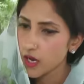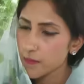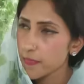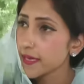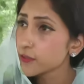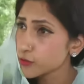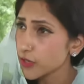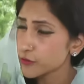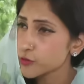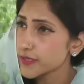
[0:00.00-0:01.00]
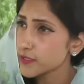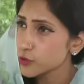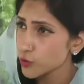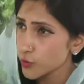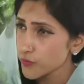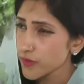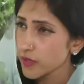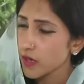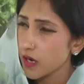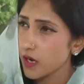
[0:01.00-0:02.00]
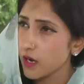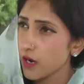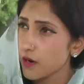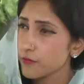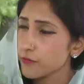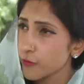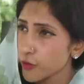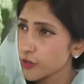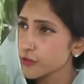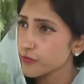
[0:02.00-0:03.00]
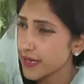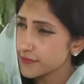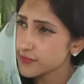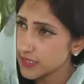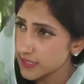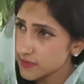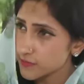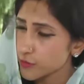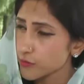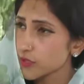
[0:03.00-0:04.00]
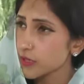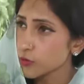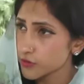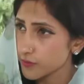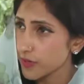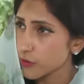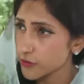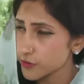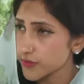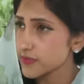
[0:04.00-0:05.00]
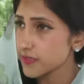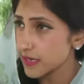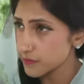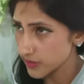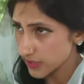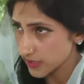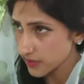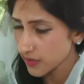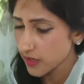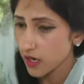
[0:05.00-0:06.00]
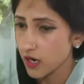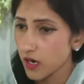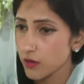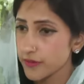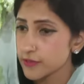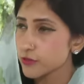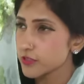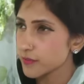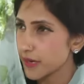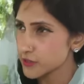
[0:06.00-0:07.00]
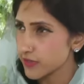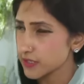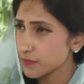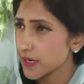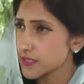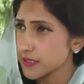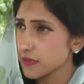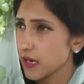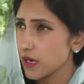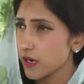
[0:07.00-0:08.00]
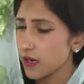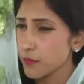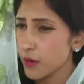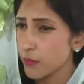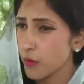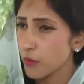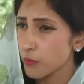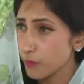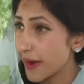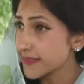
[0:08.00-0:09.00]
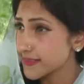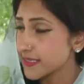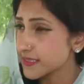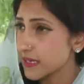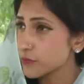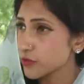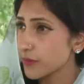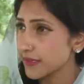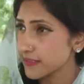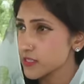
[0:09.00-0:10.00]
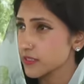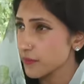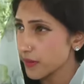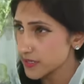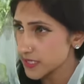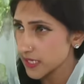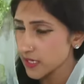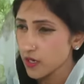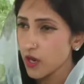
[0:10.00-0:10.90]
Uh, in 2022, uh, four out of five seats from the Lok Sabha constituency really uh, went to the Samajwadi Party. Uh, uh, my seat came to the Bharatiya Janata Party.